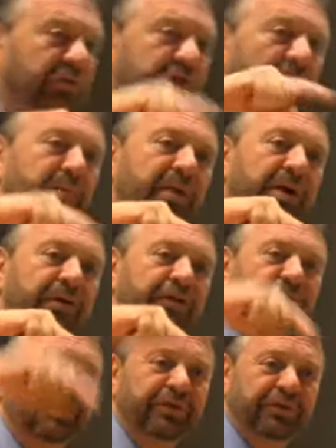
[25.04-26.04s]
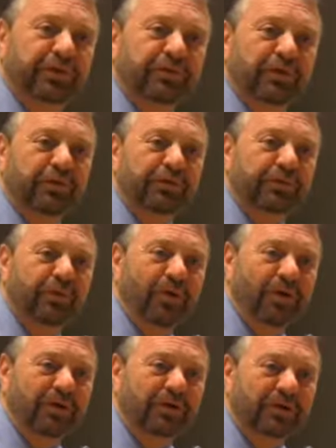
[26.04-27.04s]
Some years Brazil grows
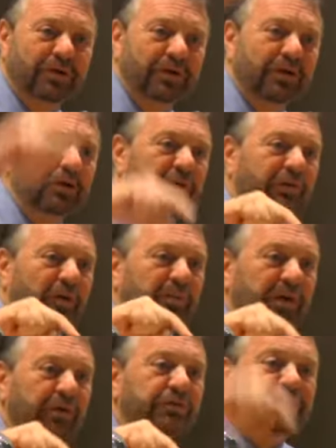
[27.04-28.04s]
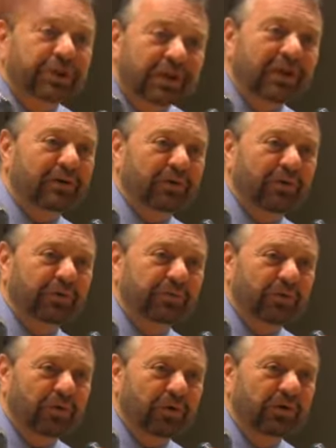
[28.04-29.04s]
more, some years Chile
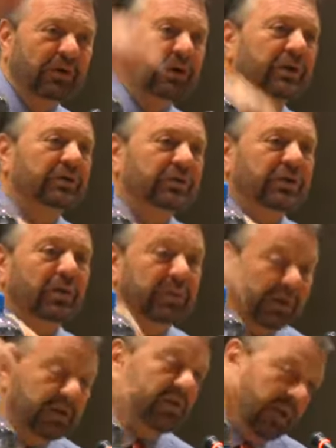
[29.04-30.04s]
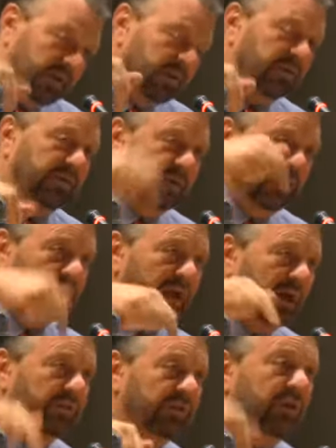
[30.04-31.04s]
grows more, some years like this year
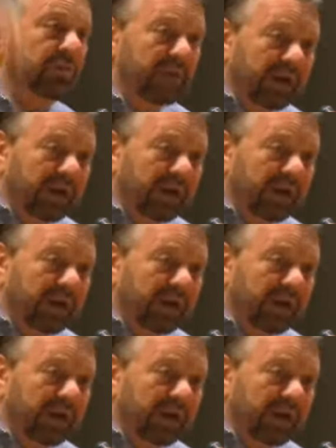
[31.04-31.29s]
and last year